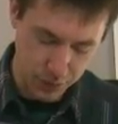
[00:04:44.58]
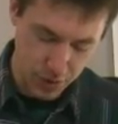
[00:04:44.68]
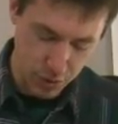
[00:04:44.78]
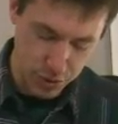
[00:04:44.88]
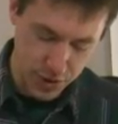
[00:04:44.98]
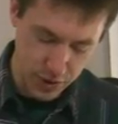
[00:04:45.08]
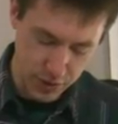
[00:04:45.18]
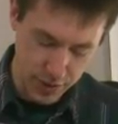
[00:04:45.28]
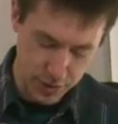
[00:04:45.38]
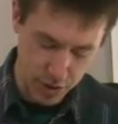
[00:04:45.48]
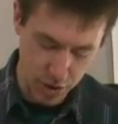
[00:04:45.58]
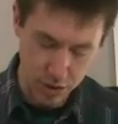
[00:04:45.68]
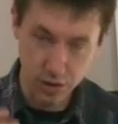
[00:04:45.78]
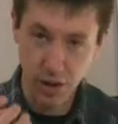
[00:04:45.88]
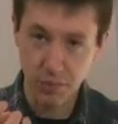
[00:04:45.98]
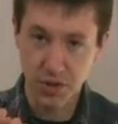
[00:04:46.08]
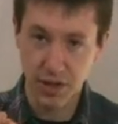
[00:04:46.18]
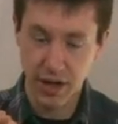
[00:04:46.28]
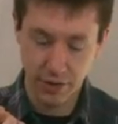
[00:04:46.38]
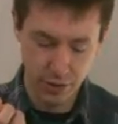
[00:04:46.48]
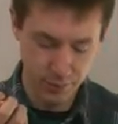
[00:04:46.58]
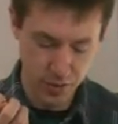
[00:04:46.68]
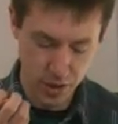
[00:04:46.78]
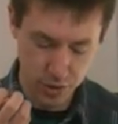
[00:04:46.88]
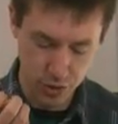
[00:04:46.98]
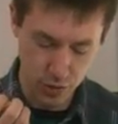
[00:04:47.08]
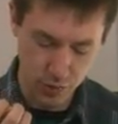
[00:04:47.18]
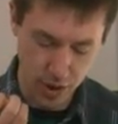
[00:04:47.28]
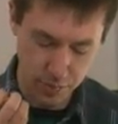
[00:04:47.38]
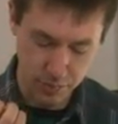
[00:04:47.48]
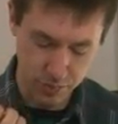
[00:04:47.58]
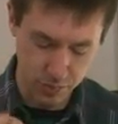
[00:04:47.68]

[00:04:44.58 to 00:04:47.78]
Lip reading: You see that these are clumped together, so you've got,